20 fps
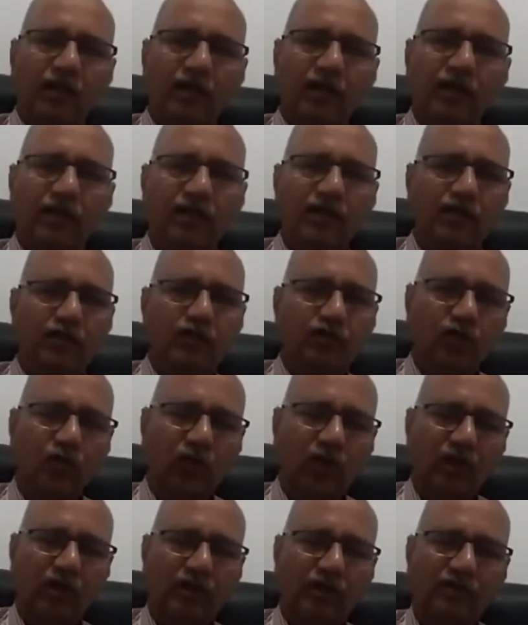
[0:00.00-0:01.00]
in this
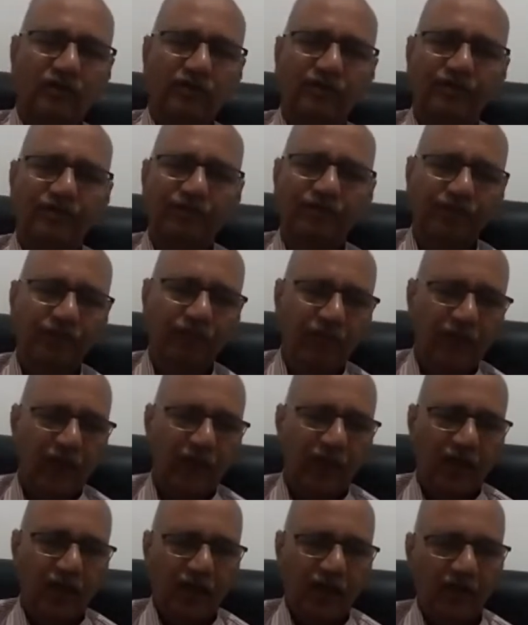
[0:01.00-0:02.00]
world,
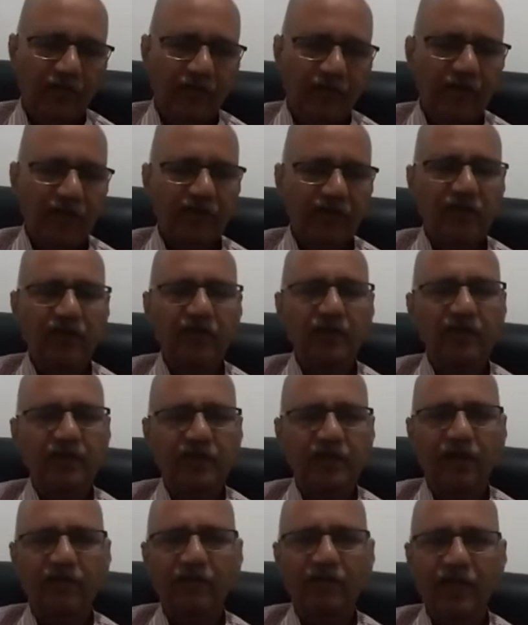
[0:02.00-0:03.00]
everything is
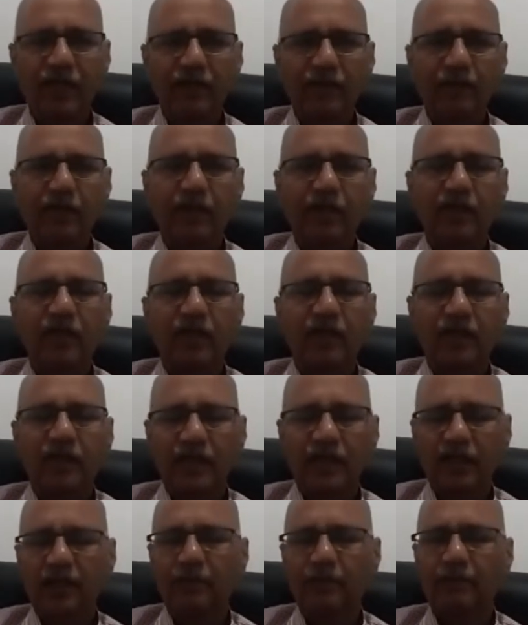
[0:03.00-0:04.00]
available
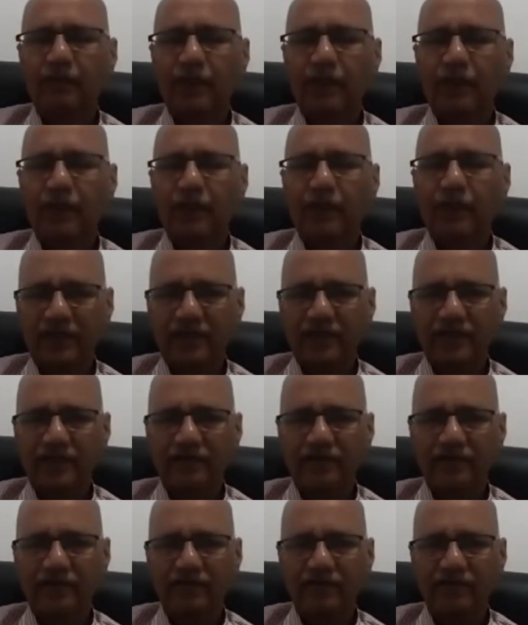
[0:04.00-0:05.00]
in
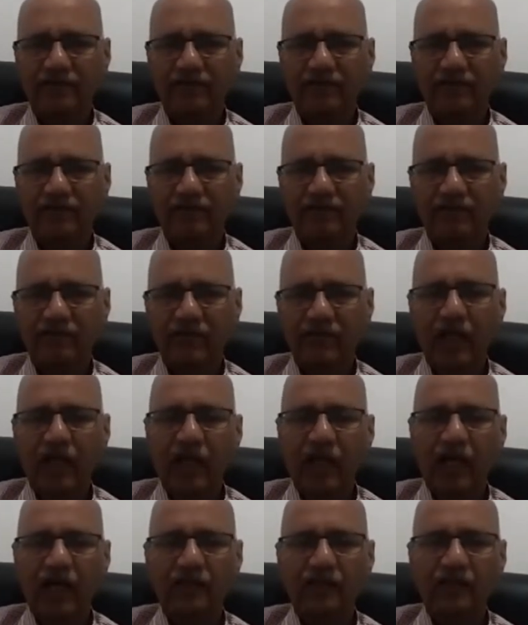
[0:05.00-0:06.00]
packages,
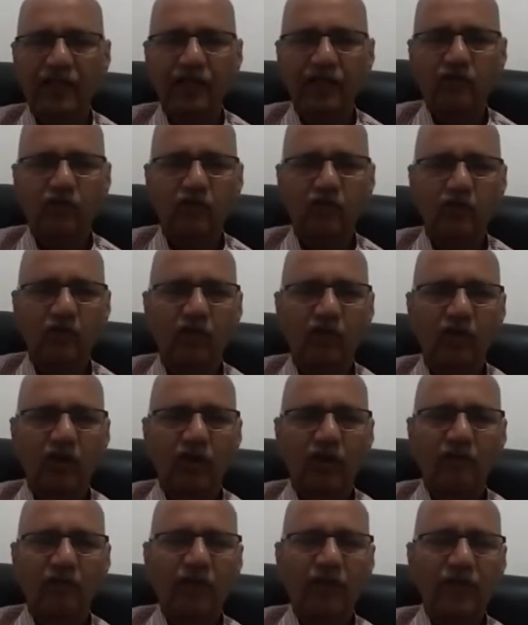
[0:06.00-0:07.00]
and that too
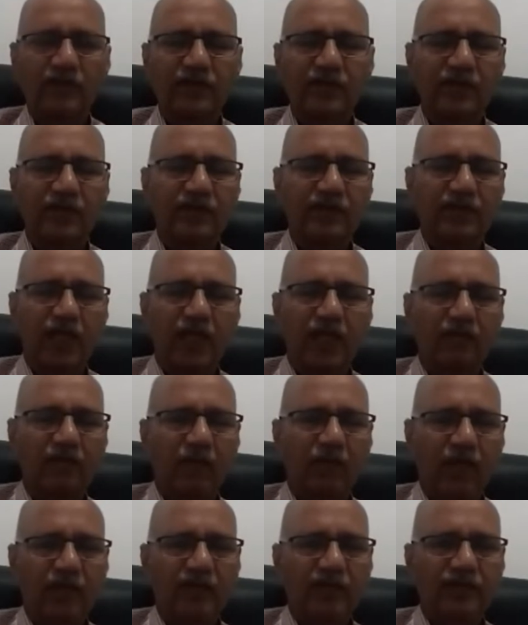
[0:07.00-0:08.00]
pluses and
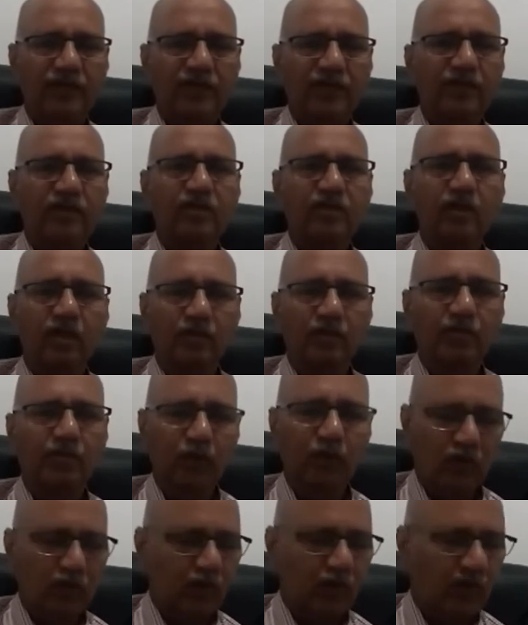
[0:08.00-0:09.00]
minuses
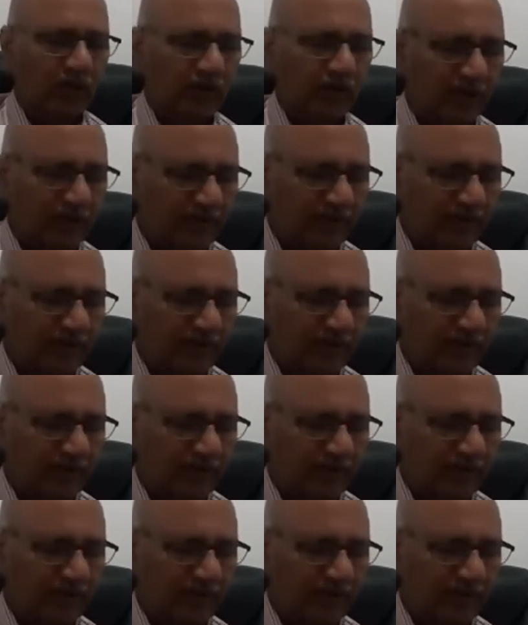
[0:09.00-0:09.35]
put together.